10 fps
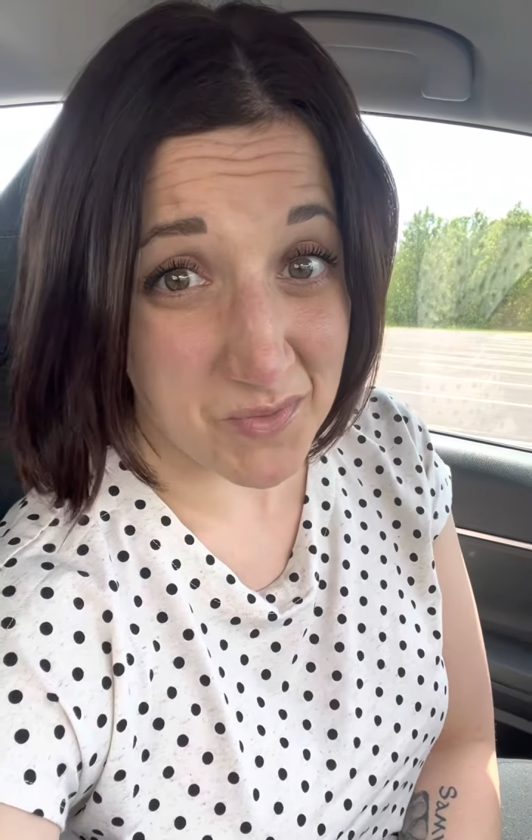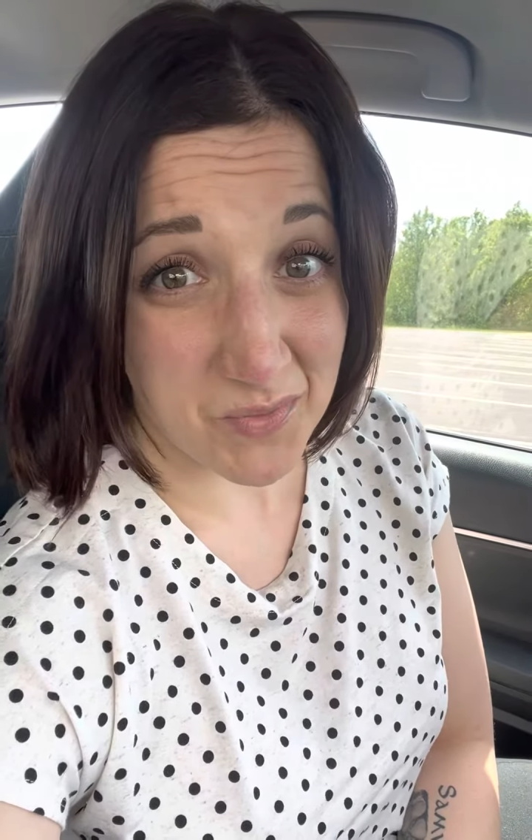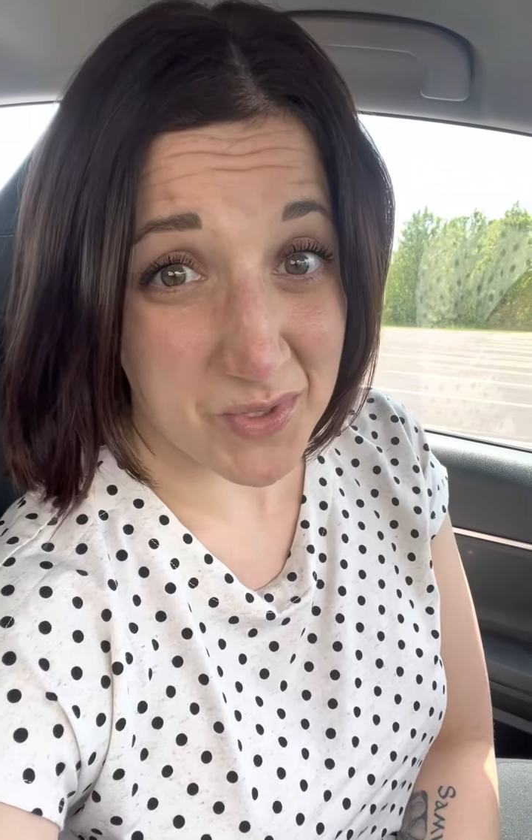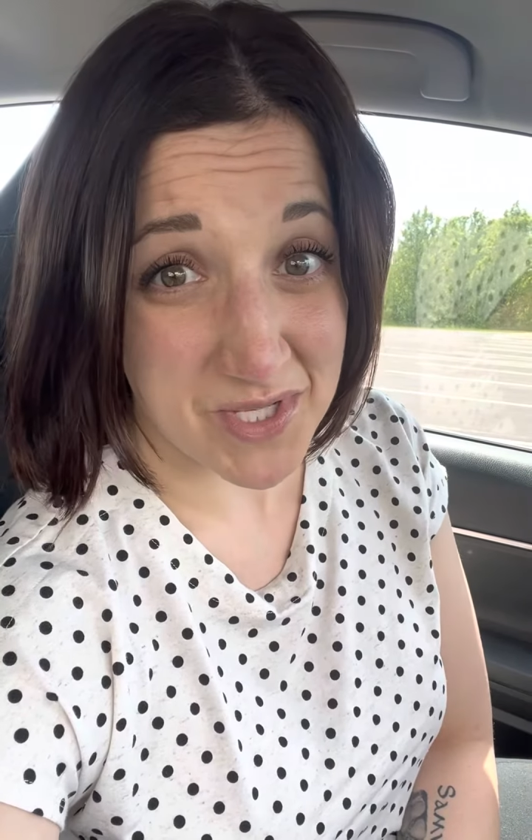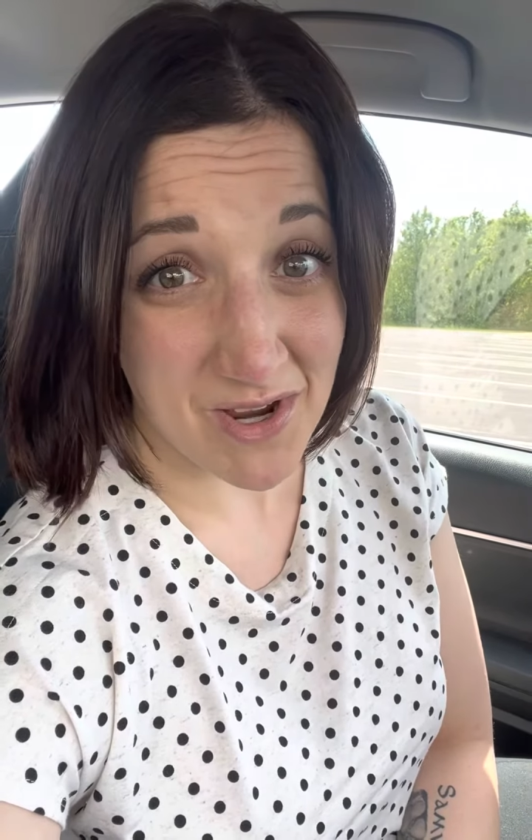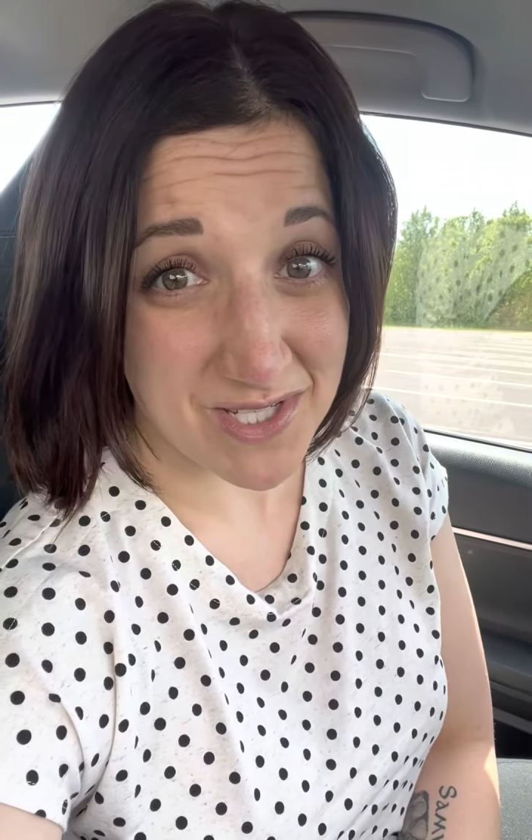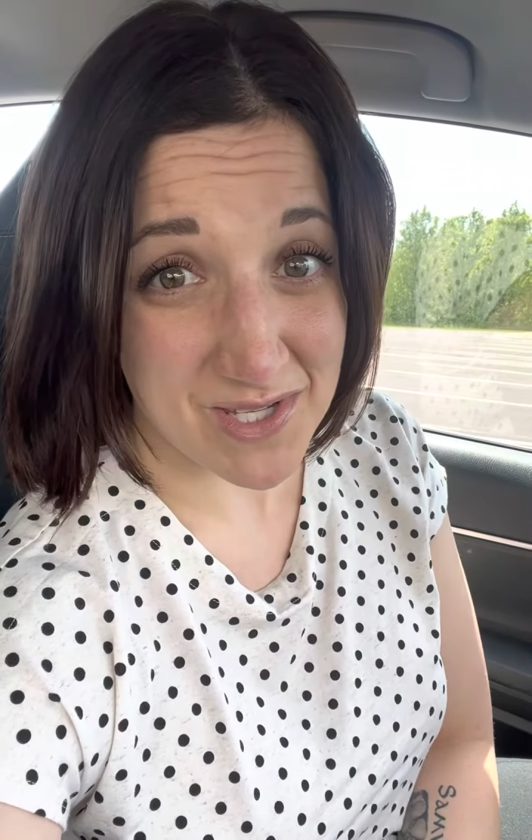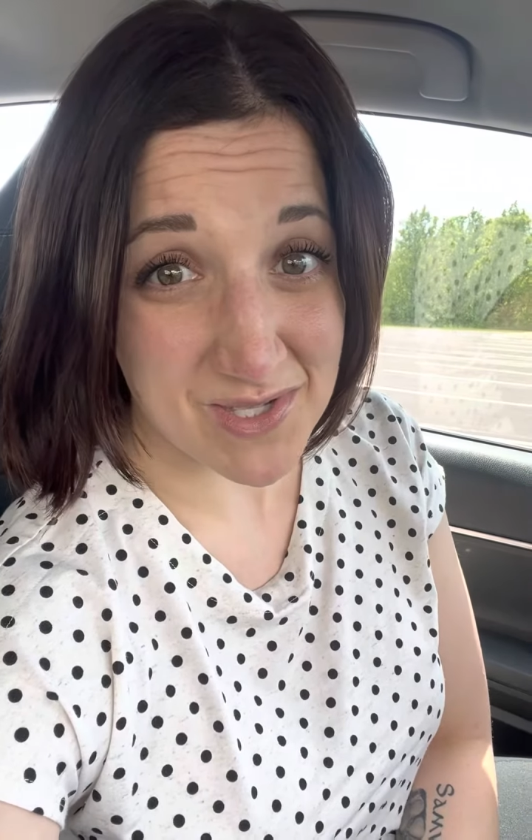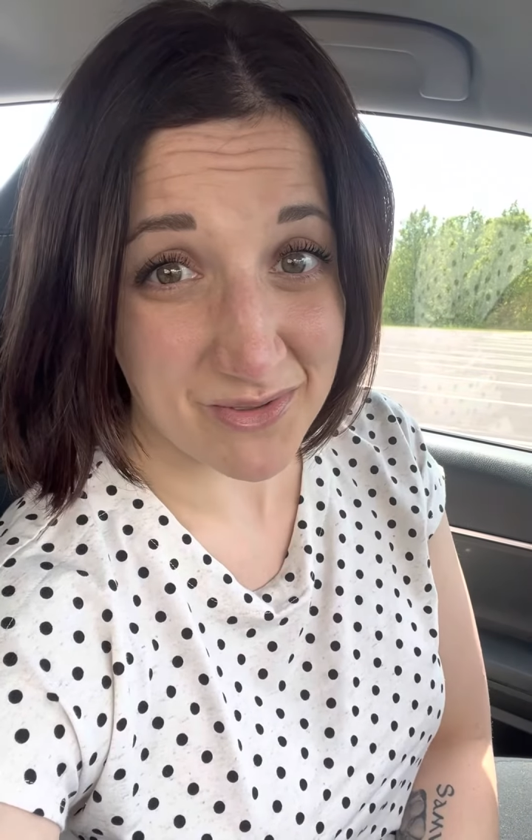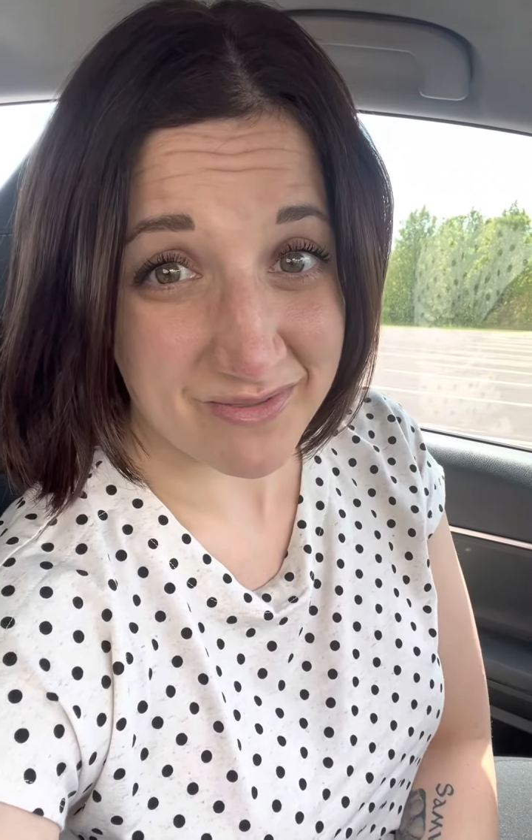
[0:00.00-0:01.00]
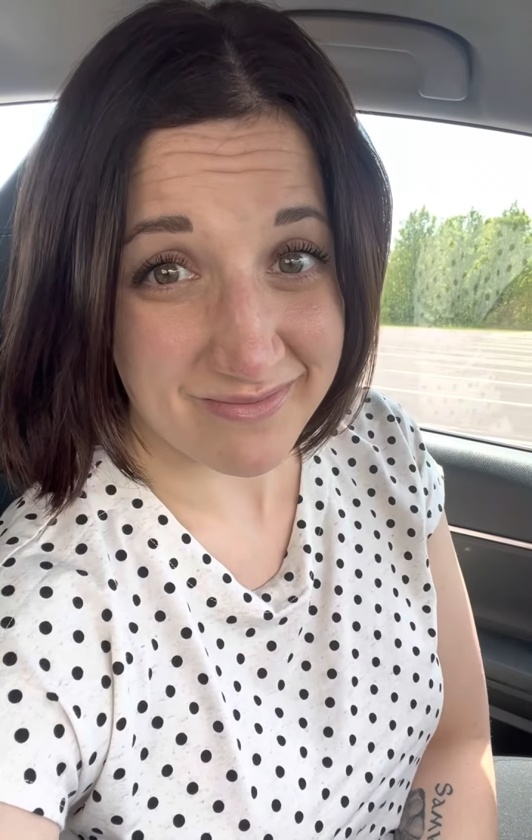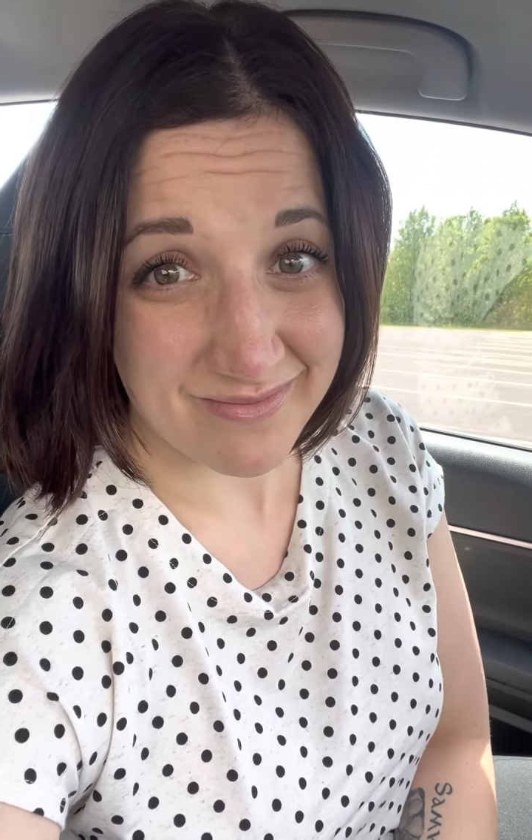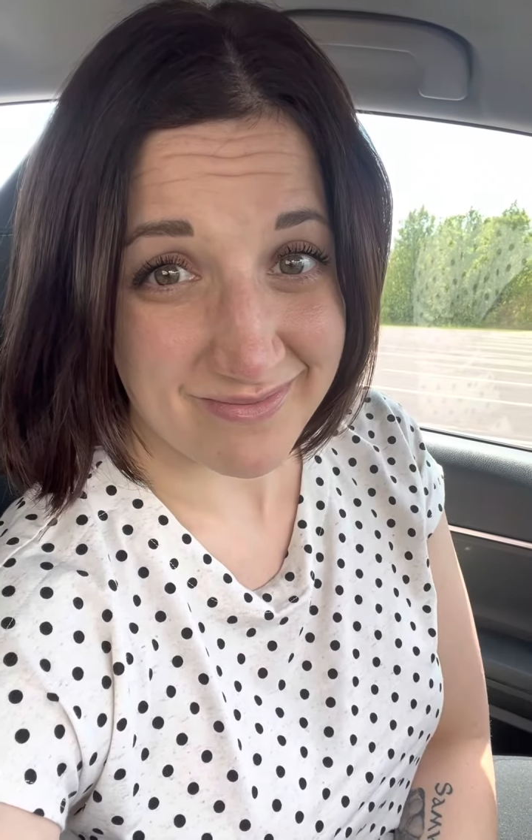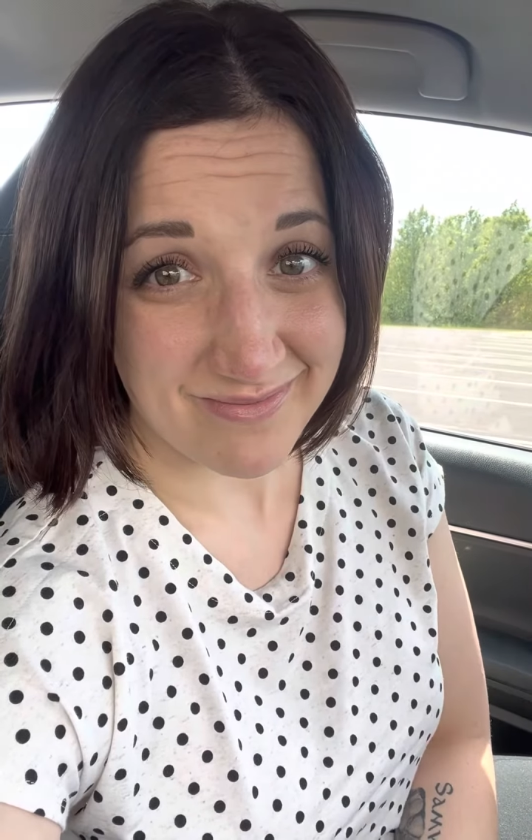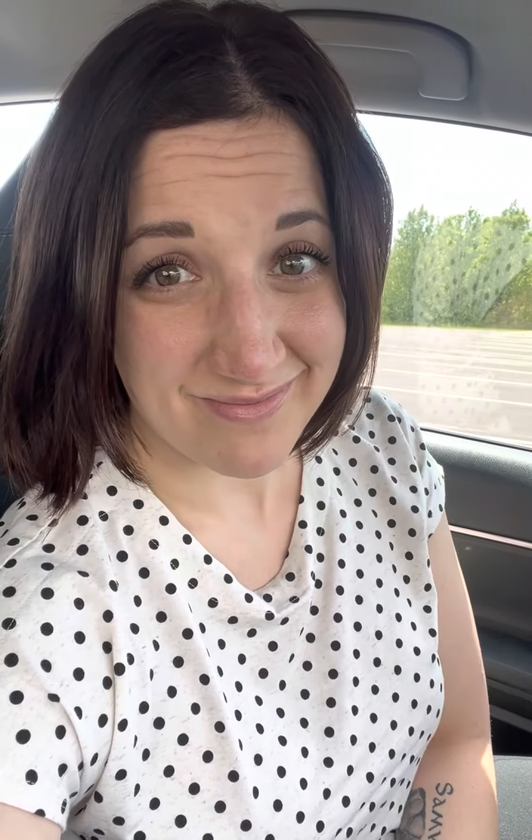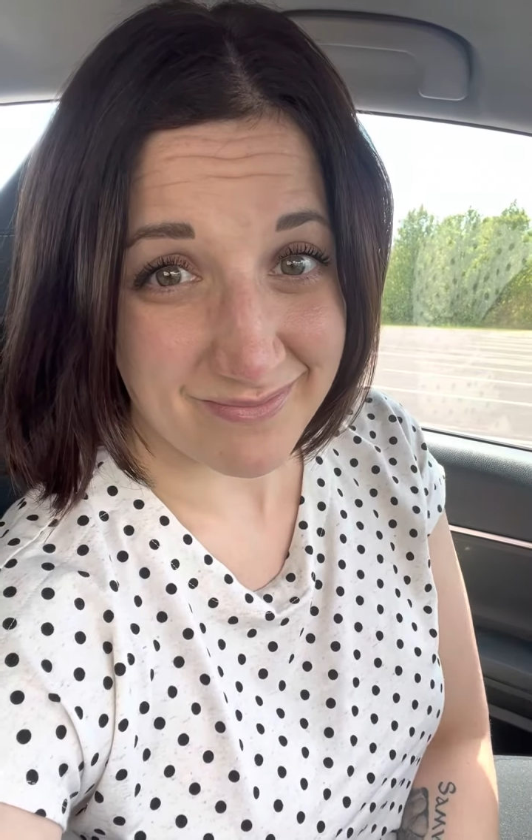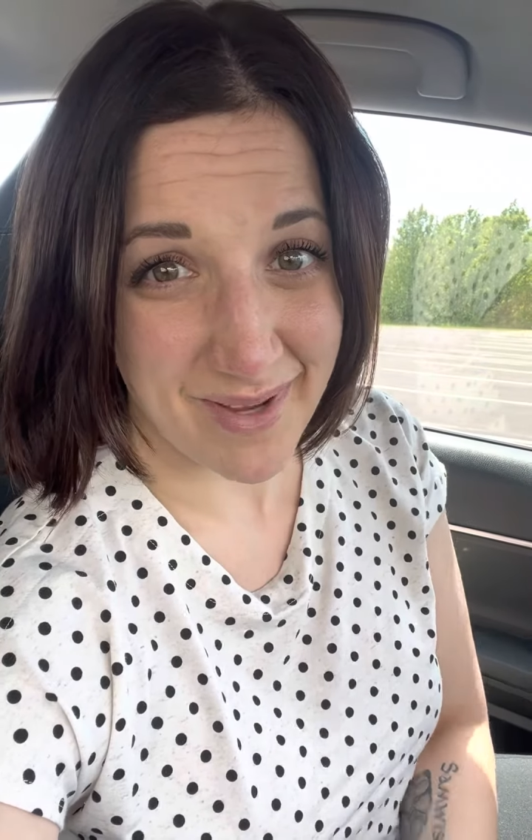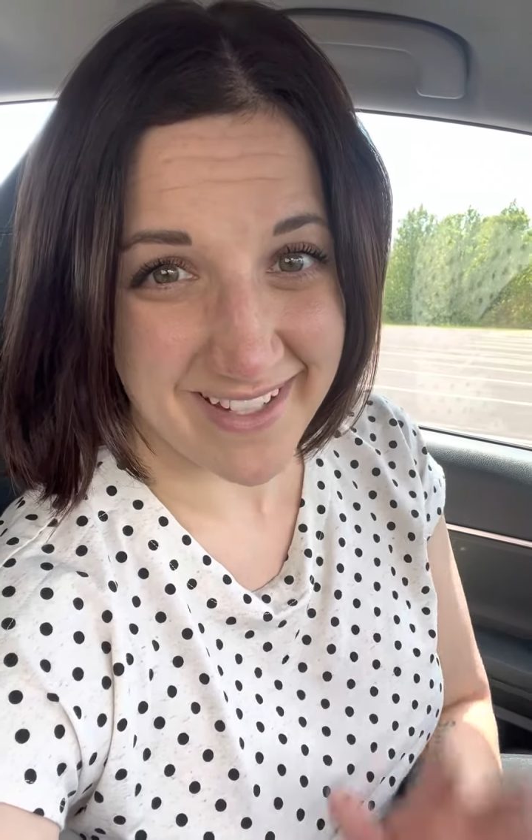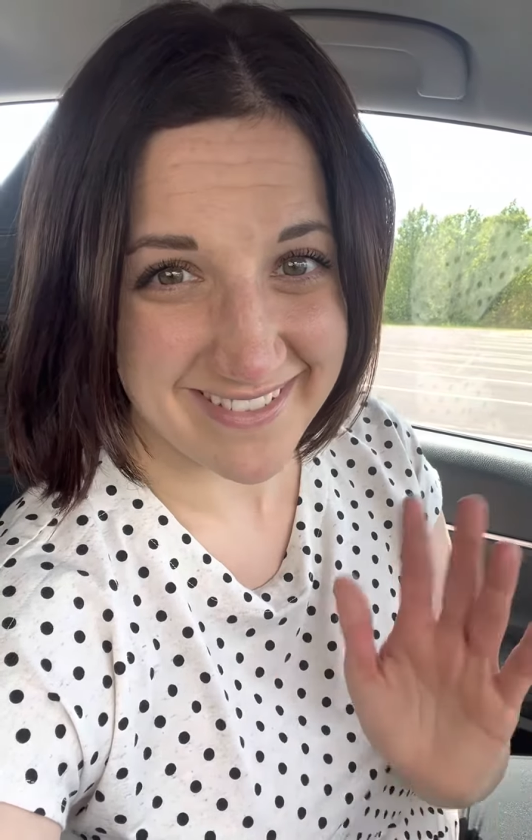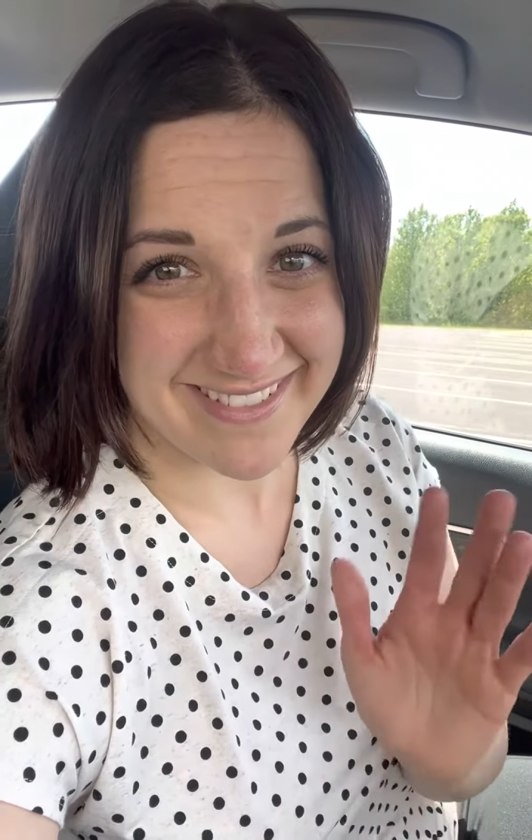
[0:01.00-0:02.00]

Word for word: we'll talk to you soon. Bye.